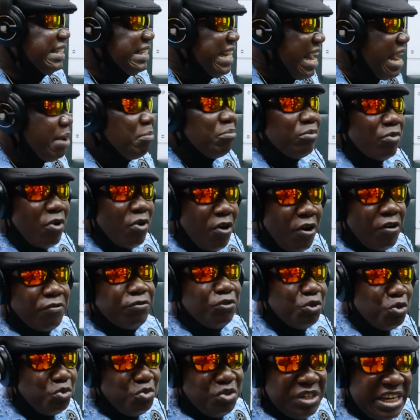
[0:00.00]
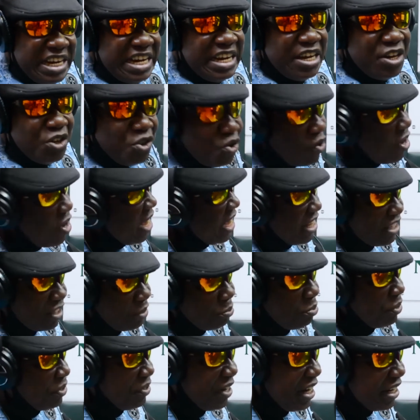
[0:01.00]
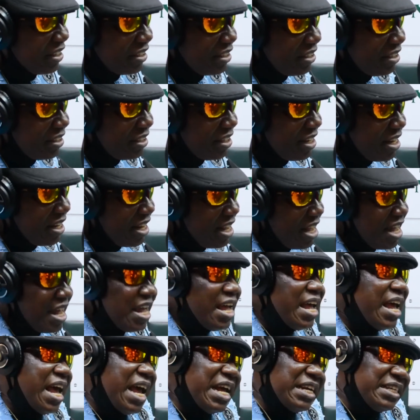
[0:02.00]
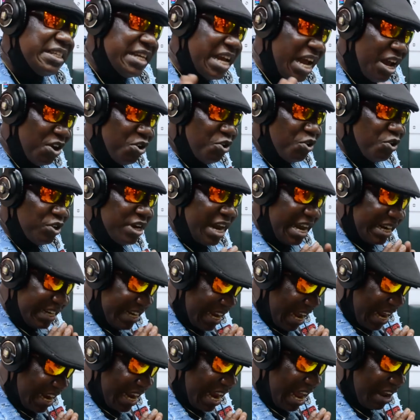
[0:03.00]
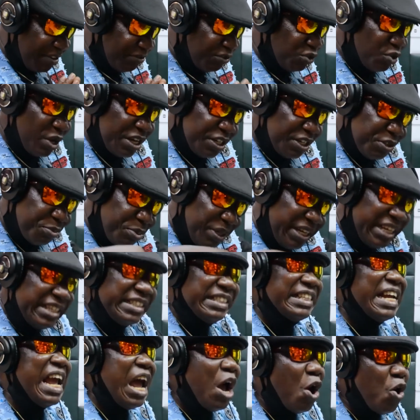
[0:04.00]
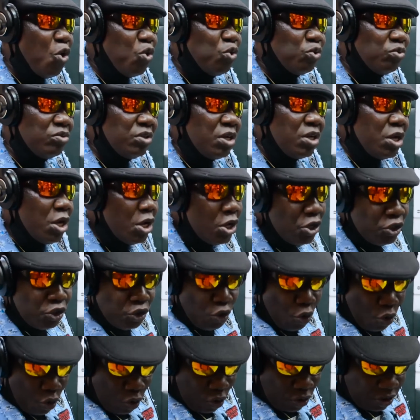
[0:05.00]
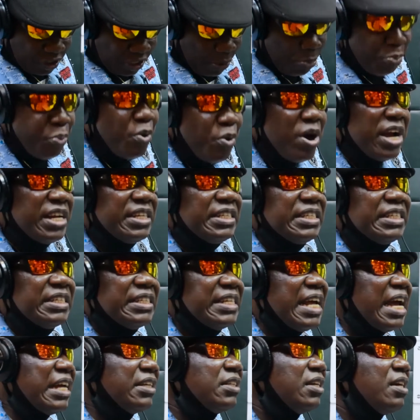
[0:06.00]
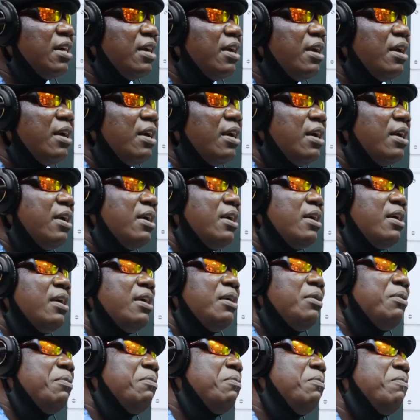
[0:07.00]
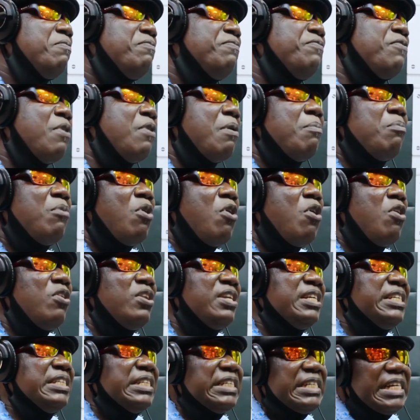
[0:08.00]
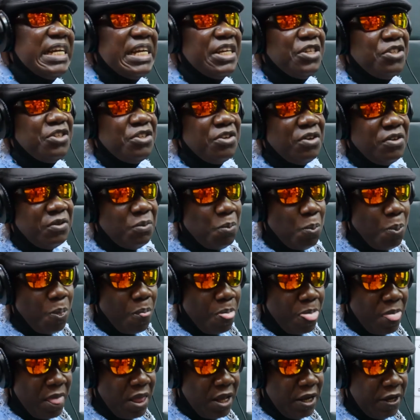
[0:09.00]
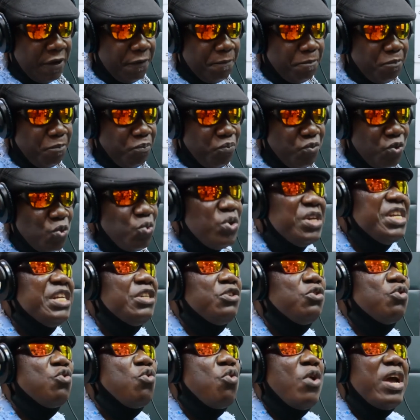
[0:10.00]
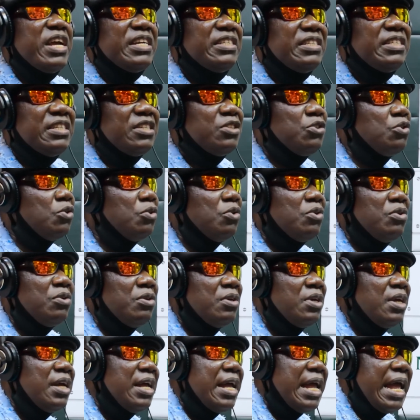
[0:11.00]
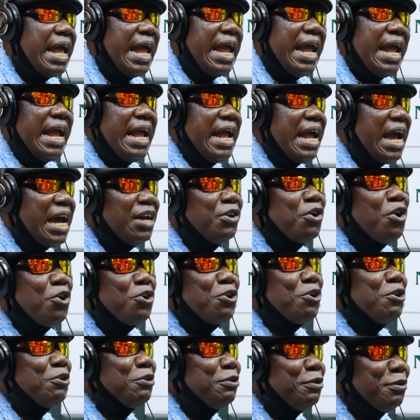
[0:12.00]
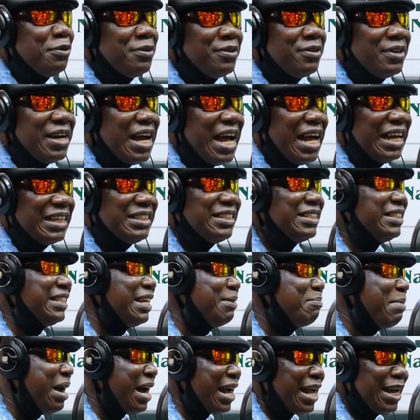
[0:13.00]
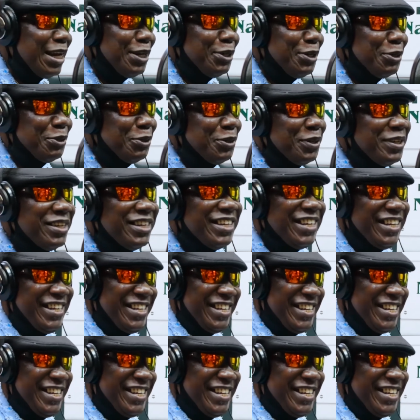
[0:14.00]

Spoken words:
them of today no experience. And thank God I did alive to experience their own. So the point is that from all indication, we need to coexist. I don't run no. I see the market too.